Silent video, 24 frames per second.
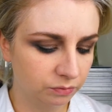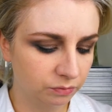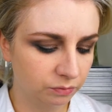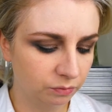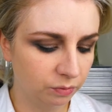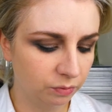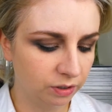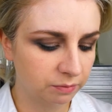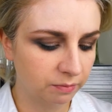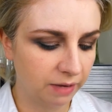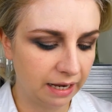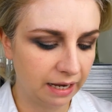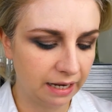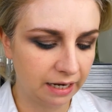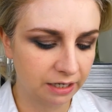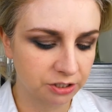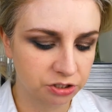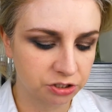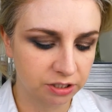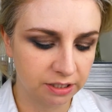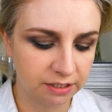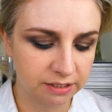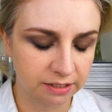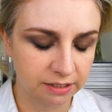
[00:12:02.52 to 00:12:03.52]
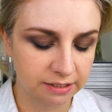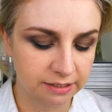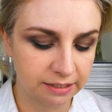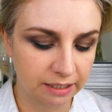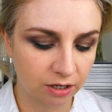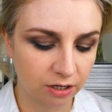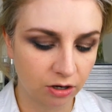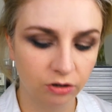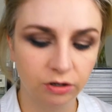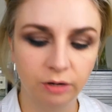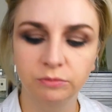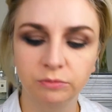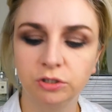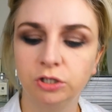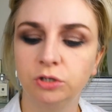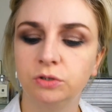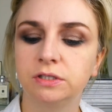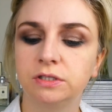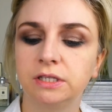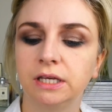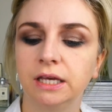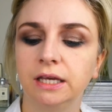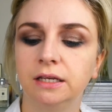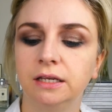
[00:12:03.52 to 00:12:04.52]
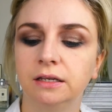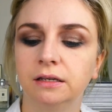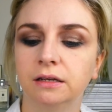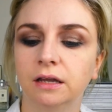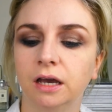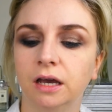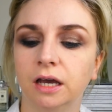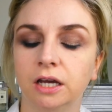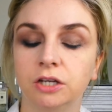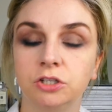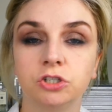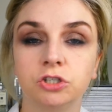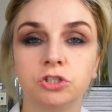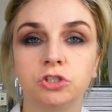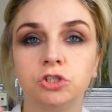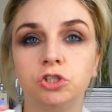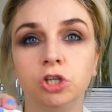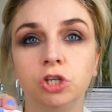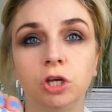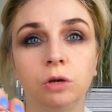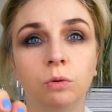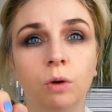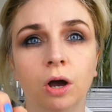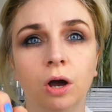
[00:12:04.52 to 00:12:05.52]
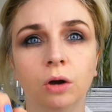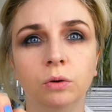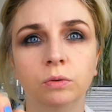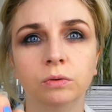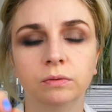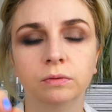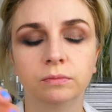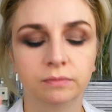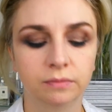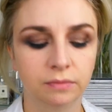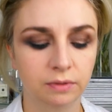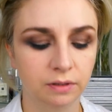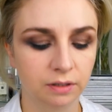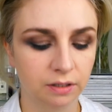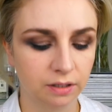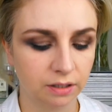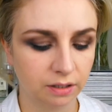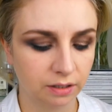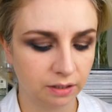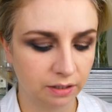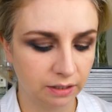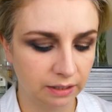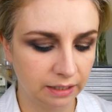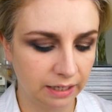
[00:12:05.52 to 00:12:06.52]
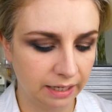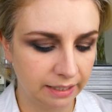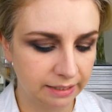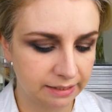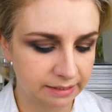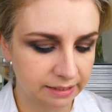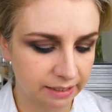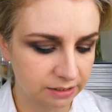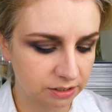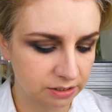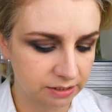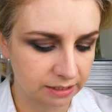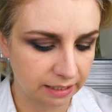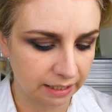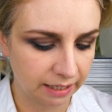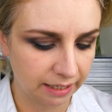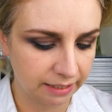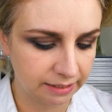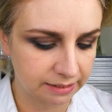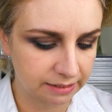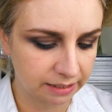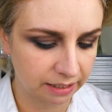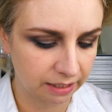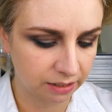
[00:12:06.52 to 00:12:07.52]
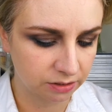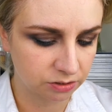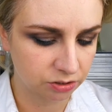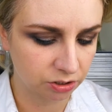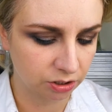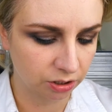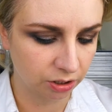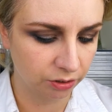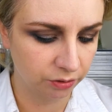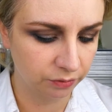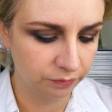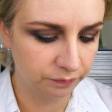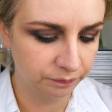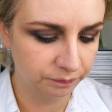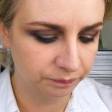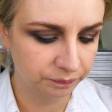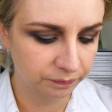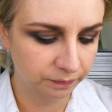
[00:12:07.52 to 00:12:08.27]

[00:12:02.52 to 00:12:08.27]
with my lashes, the stick on, I'm using just Duo latex, just a latex glue.